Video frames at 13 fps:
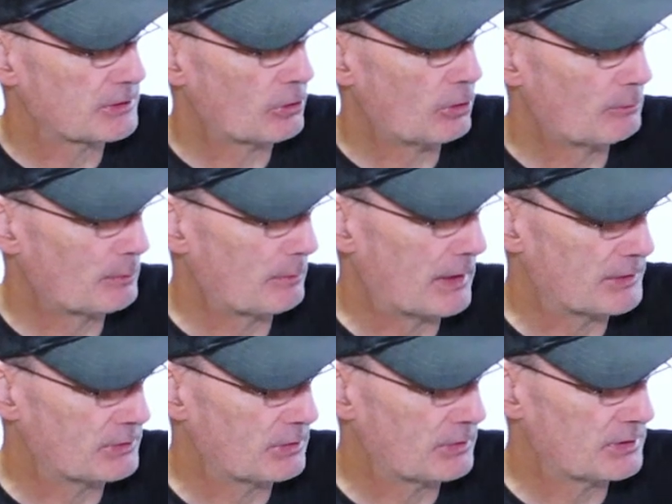a
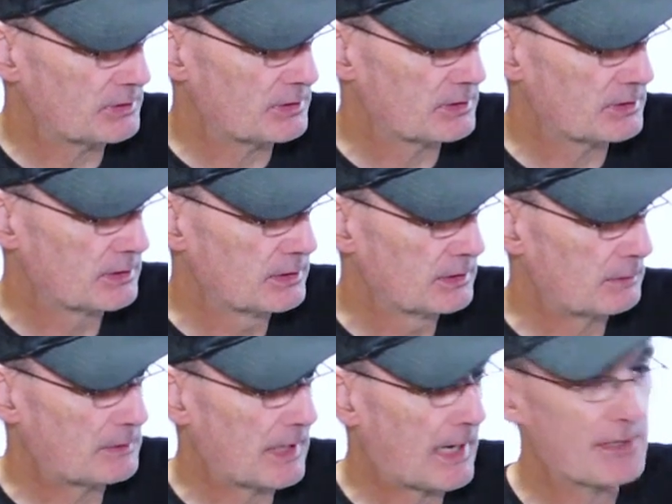compromise.
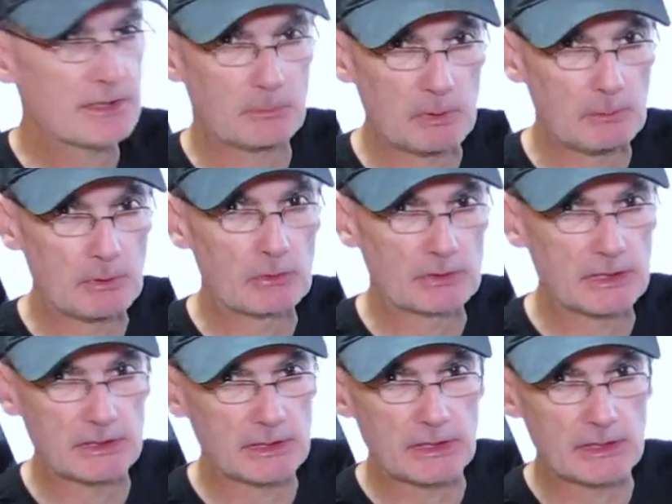It has to be built
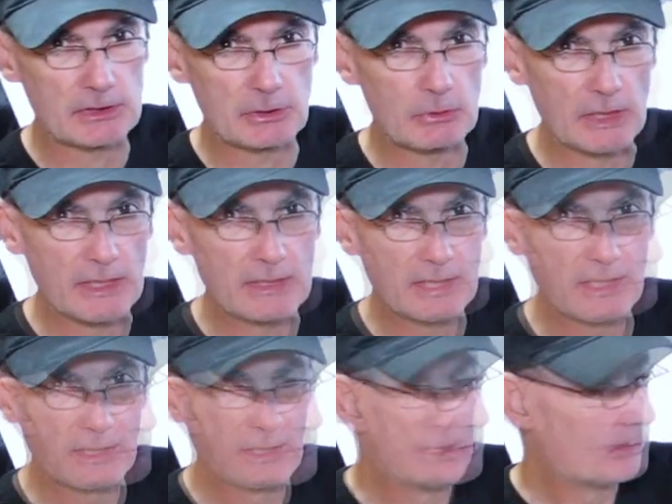into this unit.
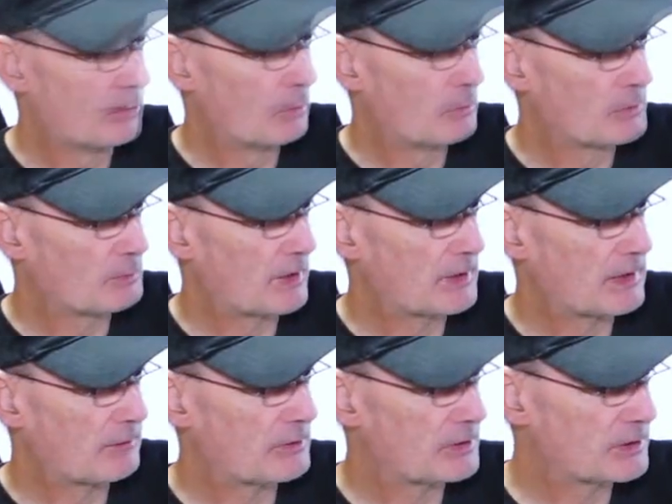Almost by
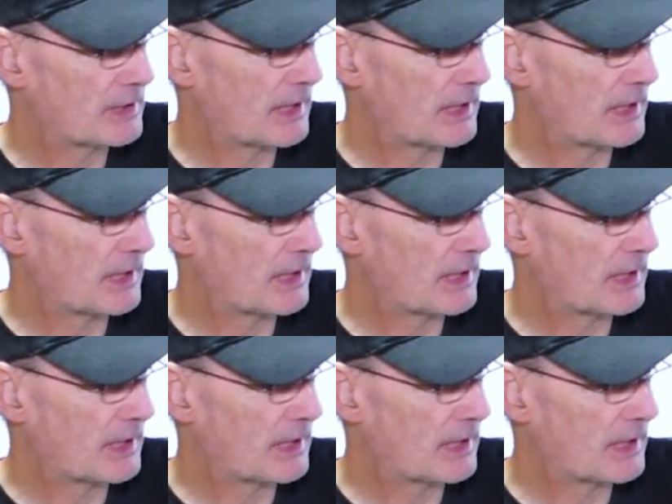definition